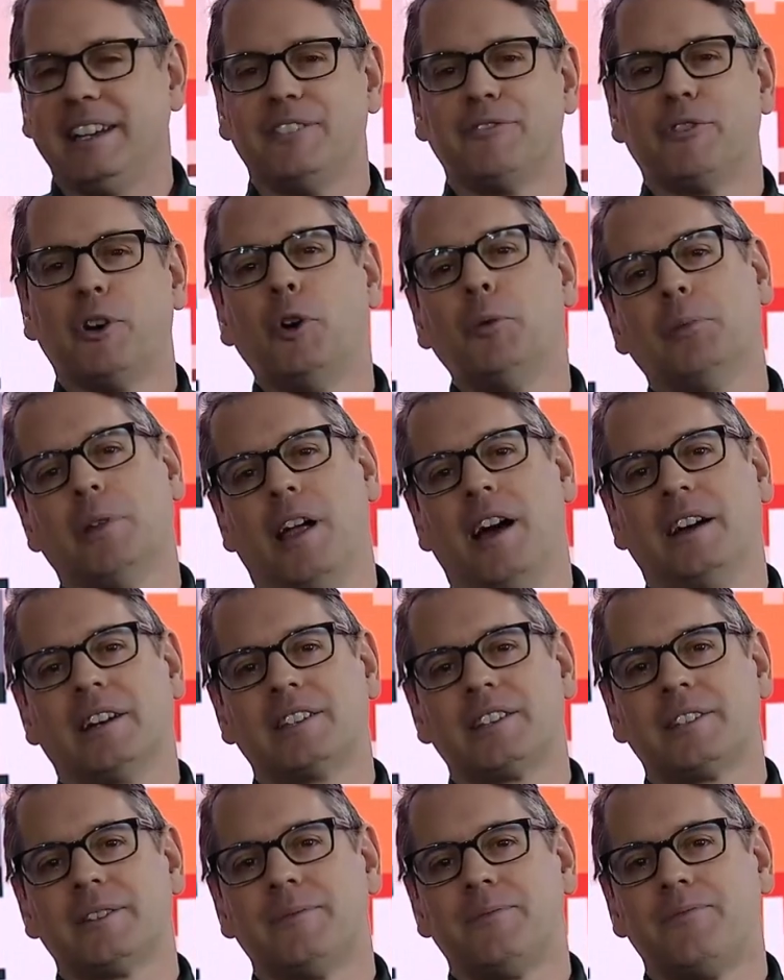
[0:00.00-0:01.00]
and
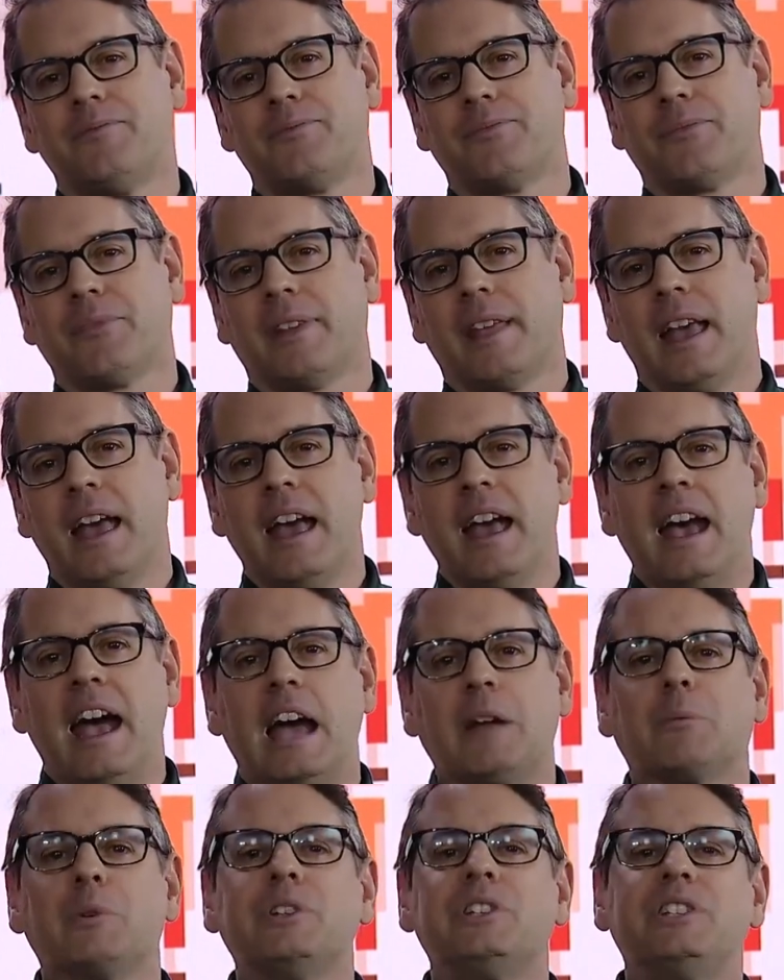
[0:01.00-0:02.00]
Roblox.
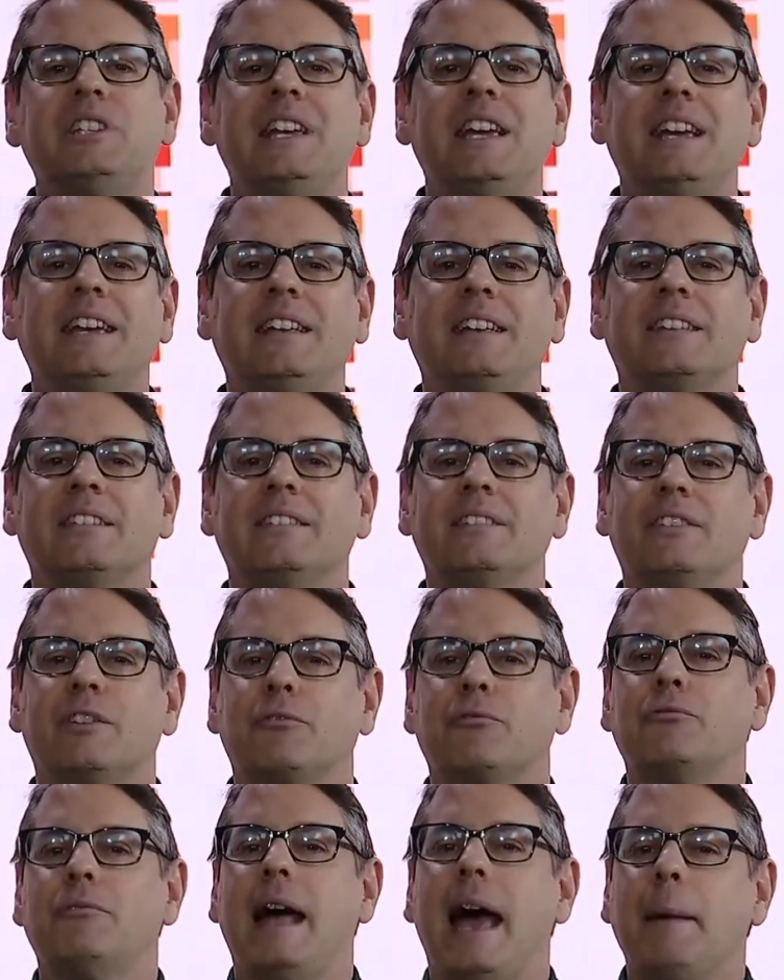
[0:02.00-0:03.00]
And we're seeing the
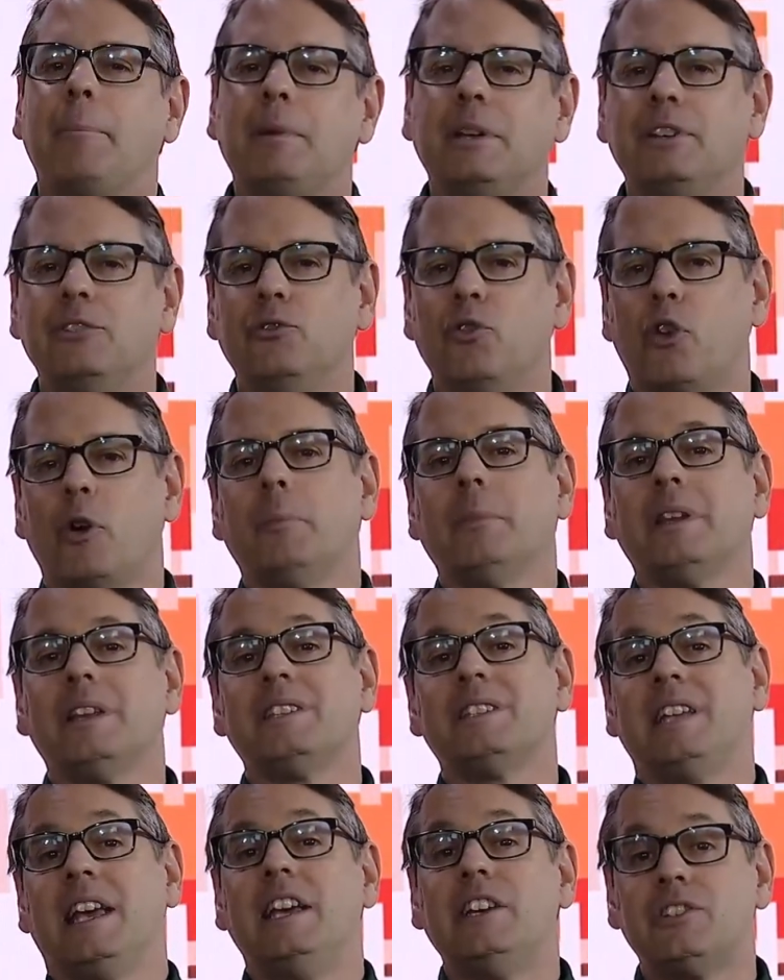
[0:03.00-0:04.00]
rapid
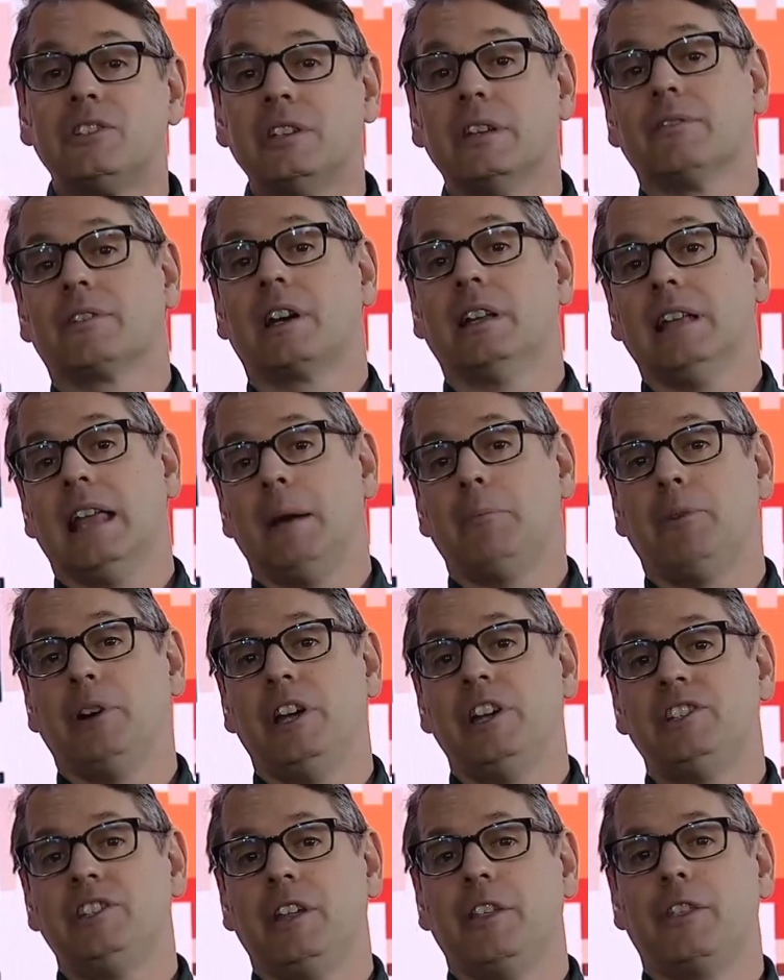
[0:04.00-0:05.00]
normalization of
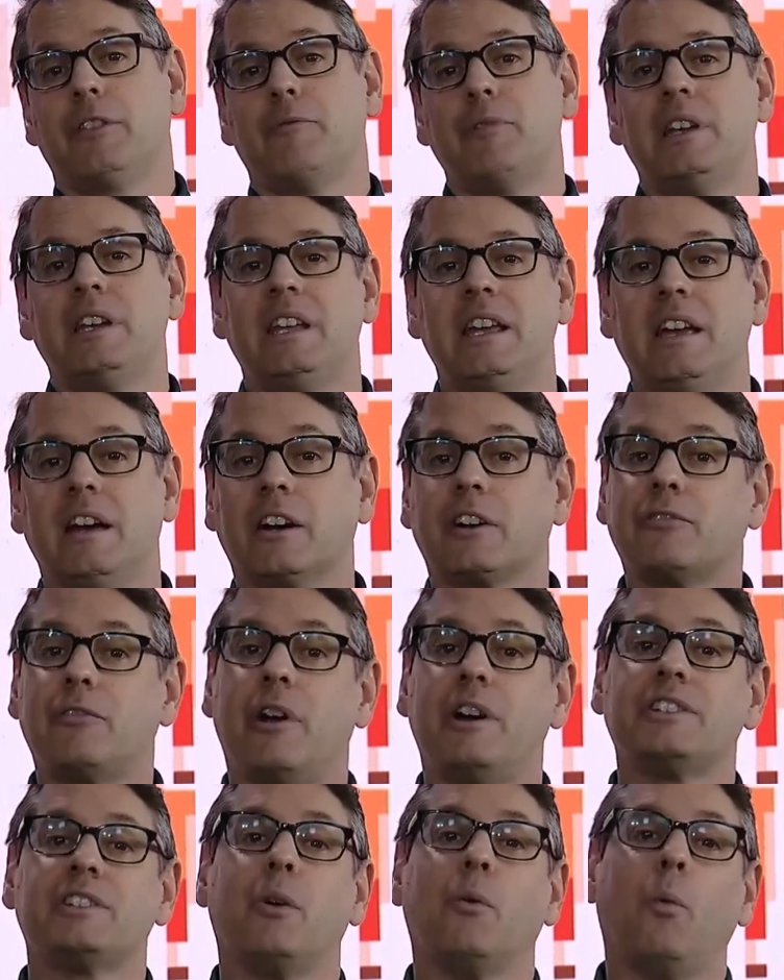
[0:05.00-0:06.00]
collaboration in 3D
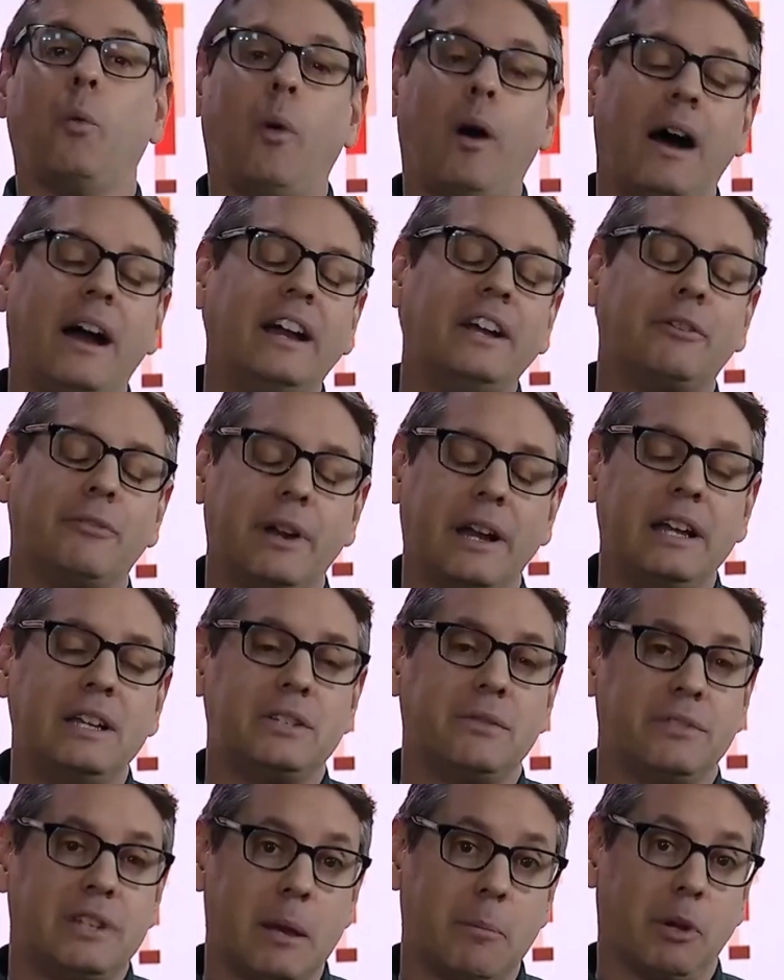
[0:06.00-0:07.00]
across a wide range
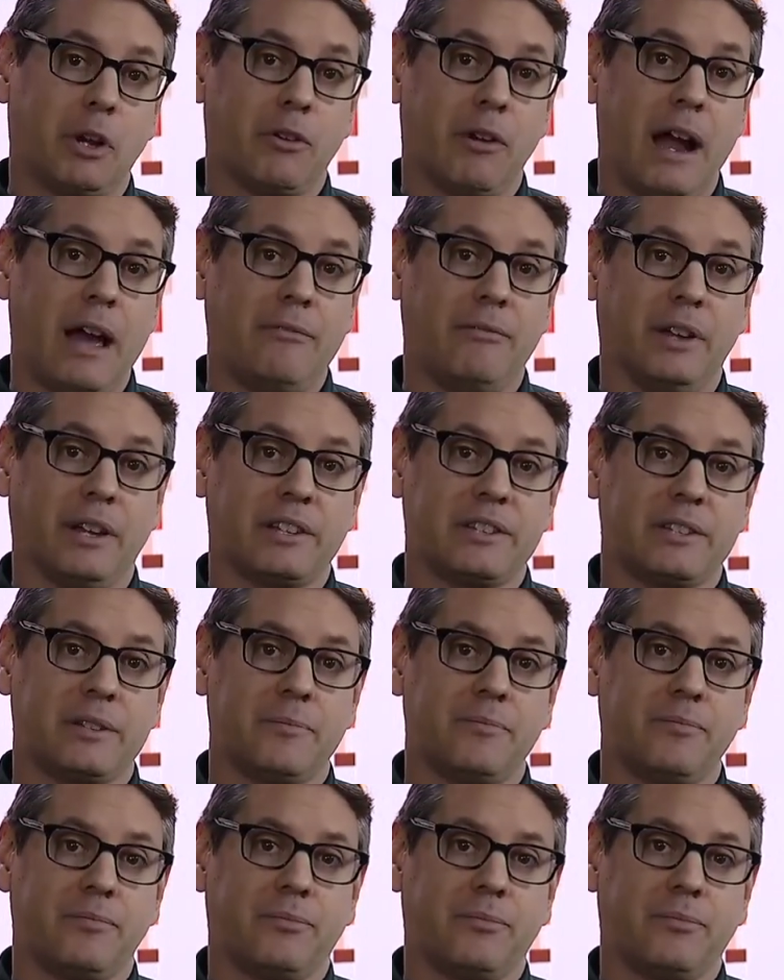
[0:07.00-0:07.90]
of demographics.